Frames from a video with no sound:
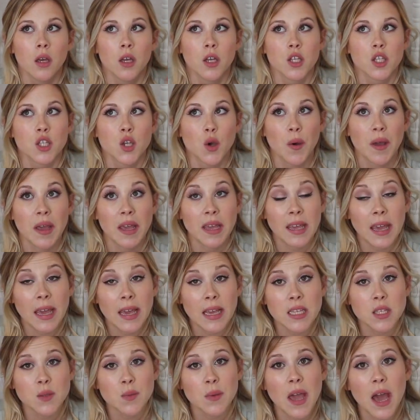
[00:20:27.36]
So in
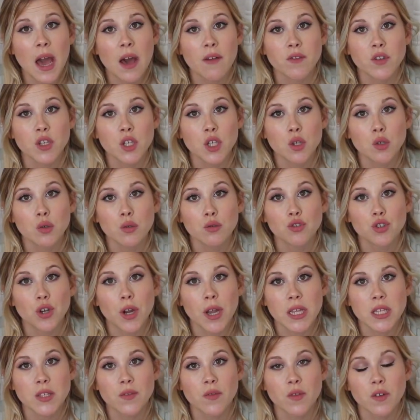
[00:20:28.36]
case we have to
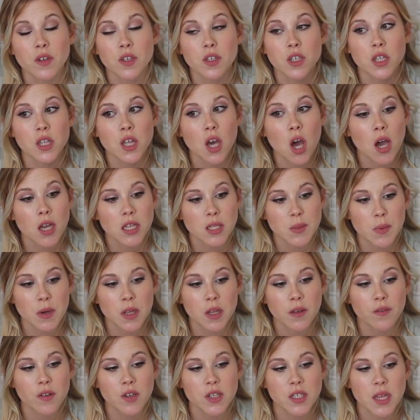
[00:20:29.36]
transfer to the
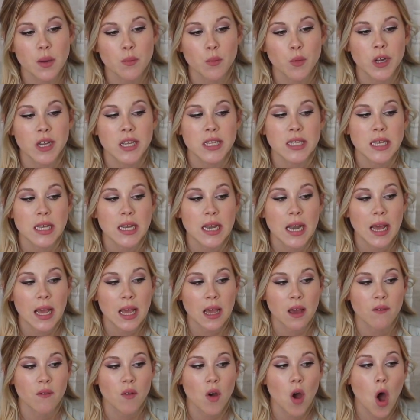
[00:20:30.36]
hospital for some reason, I
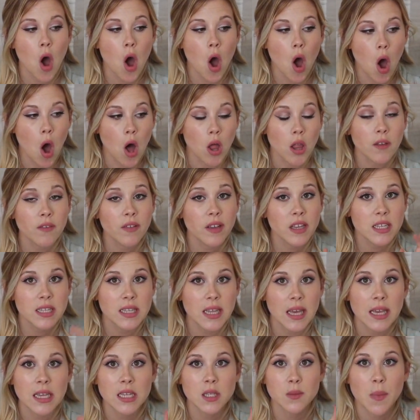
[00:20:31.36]
have all of his
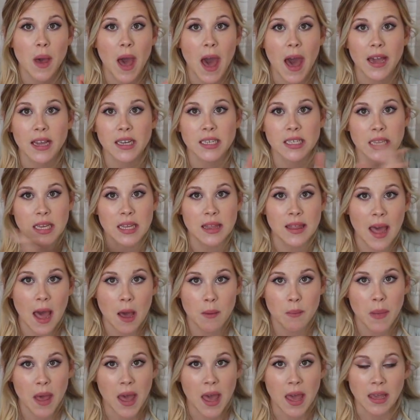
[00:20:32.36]
things packed in
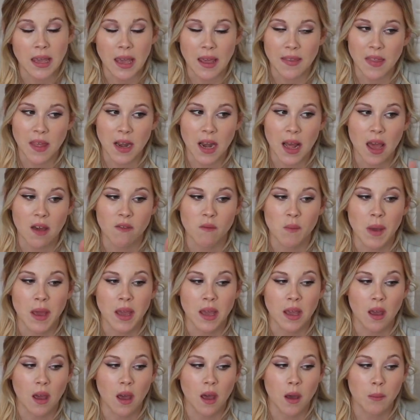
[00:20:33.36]
that bag, and then I have
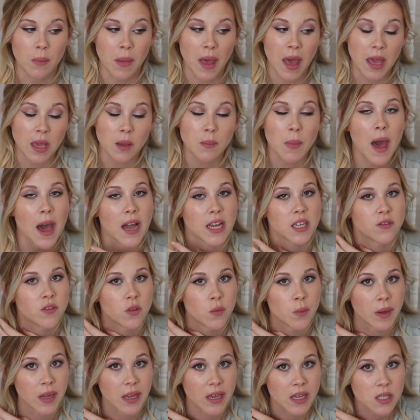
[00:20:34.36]
a bag packed
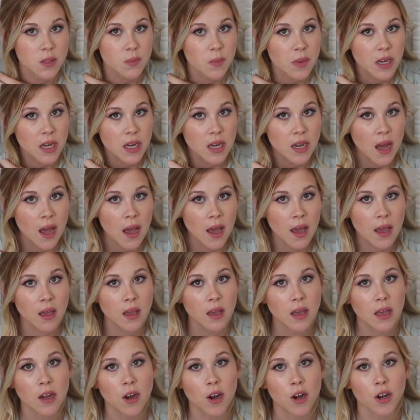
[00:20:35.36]
for my husband and I
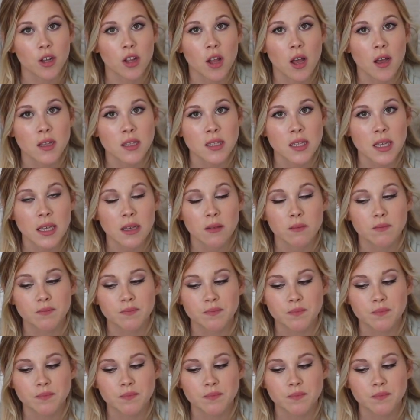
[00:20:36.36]
in our closet,